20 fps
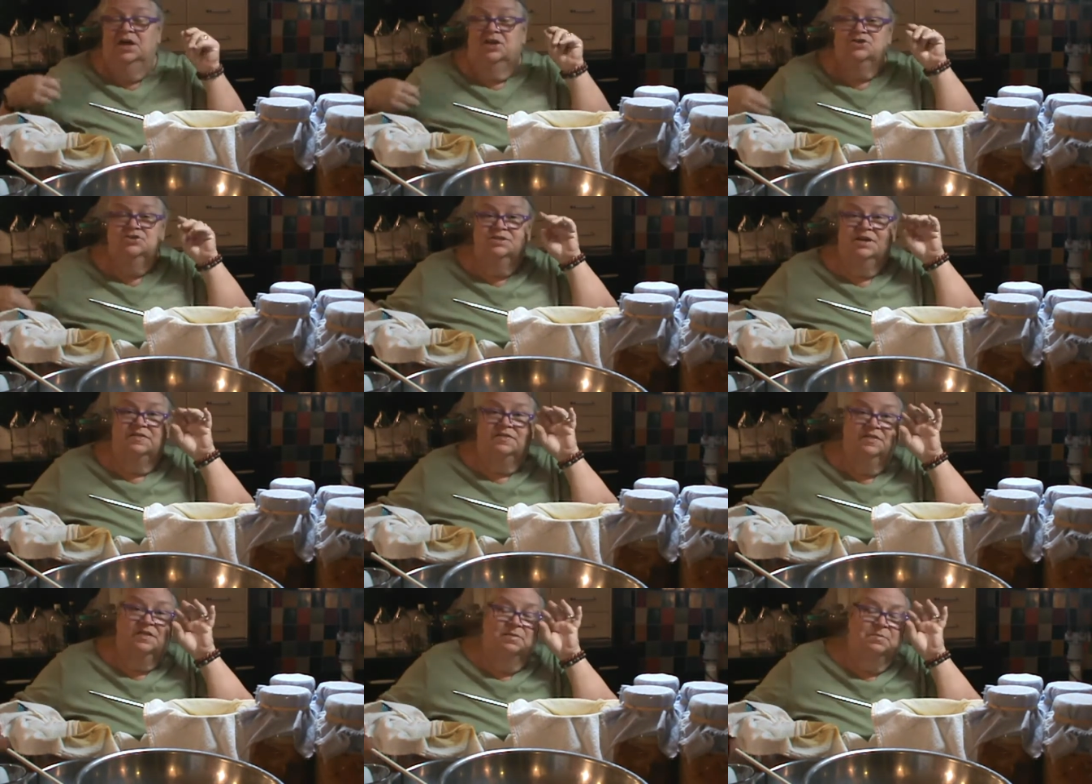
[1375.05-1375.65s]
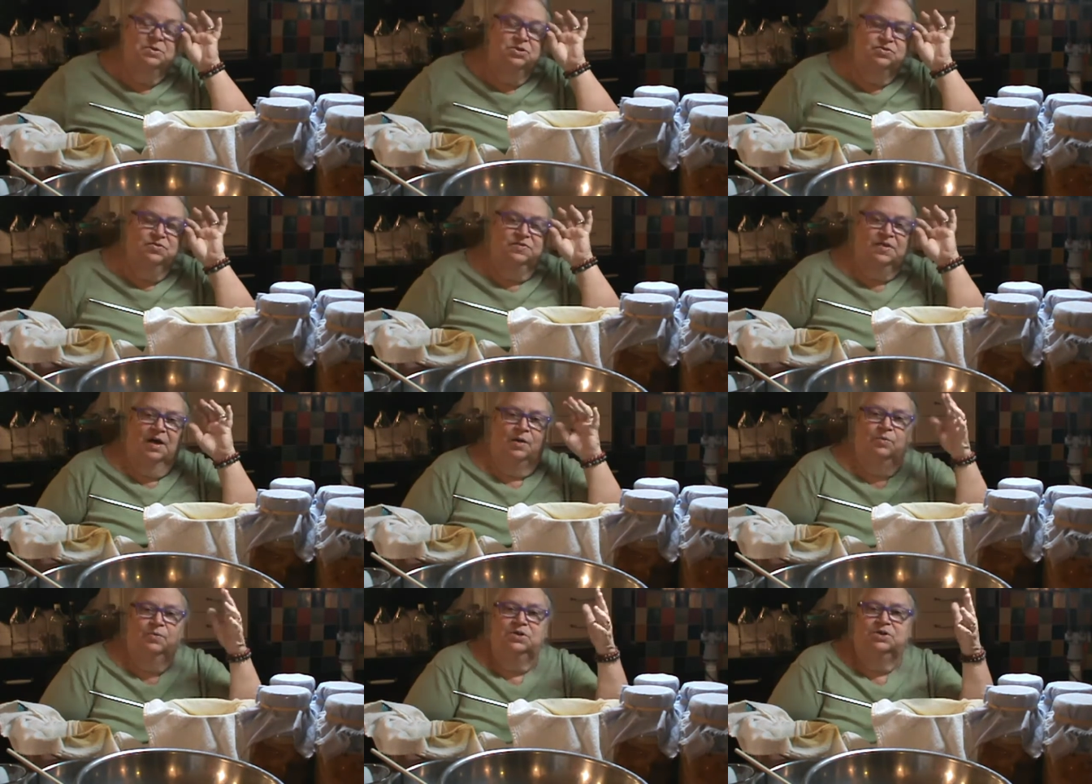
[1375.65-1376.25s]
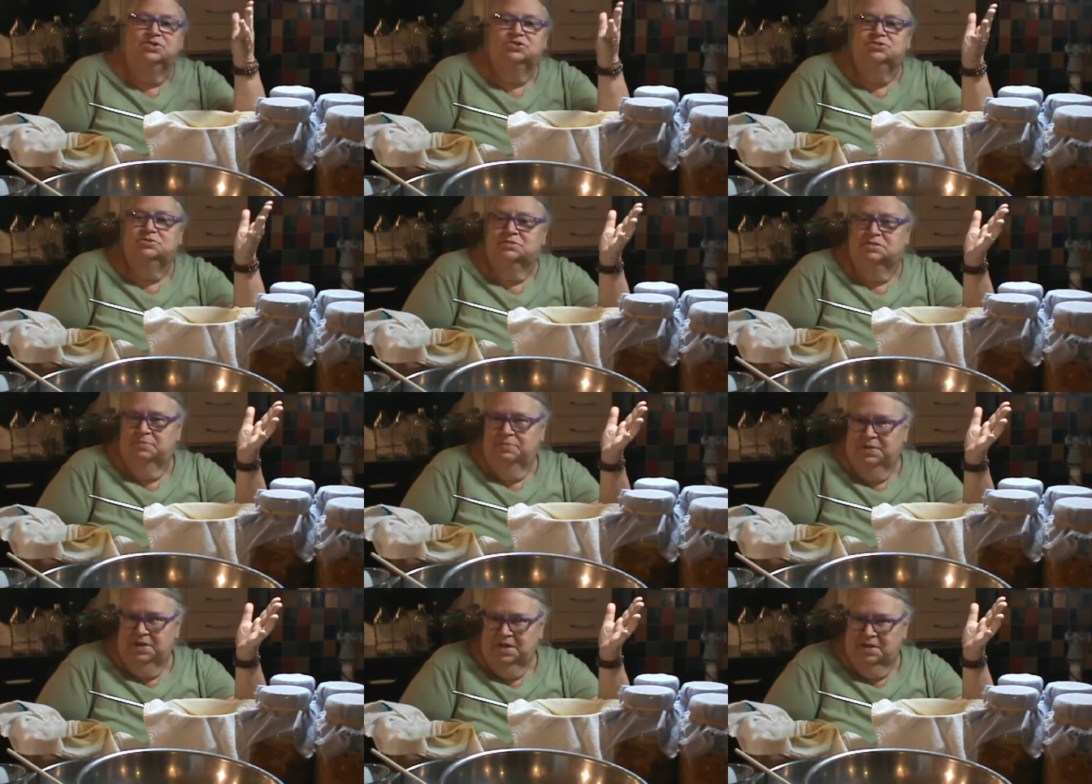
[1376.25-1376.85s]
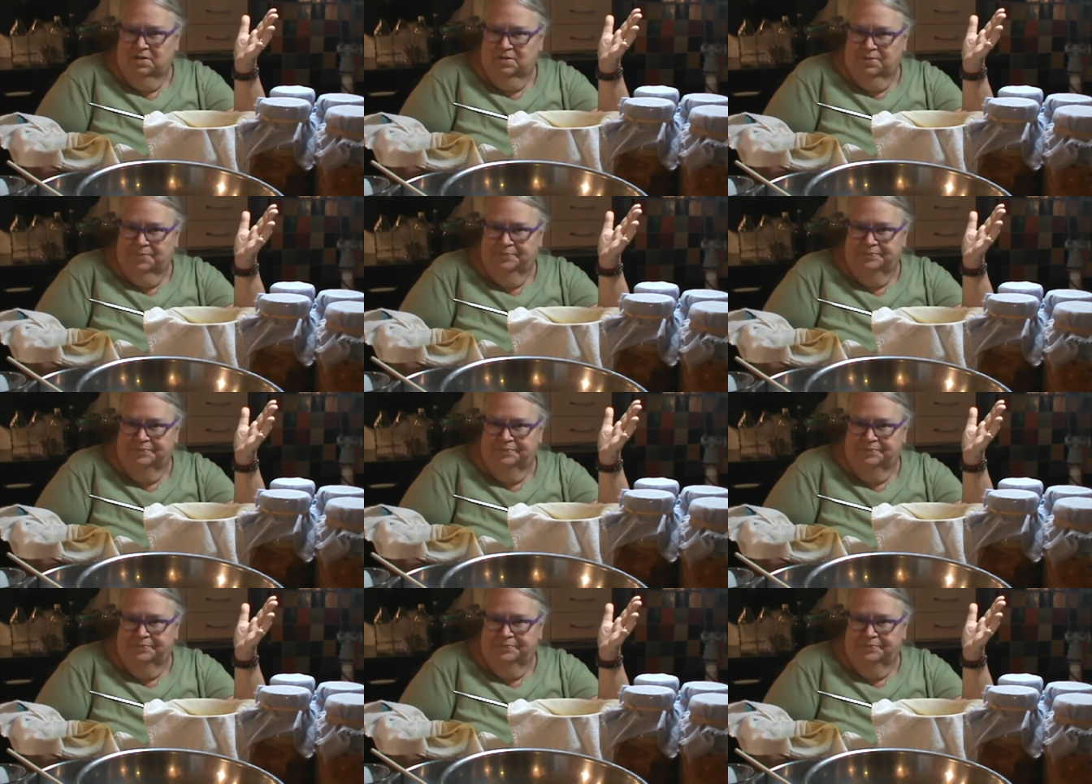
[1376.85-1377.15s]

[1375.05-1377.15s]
to get the lemon juice out. What do you do with the peel?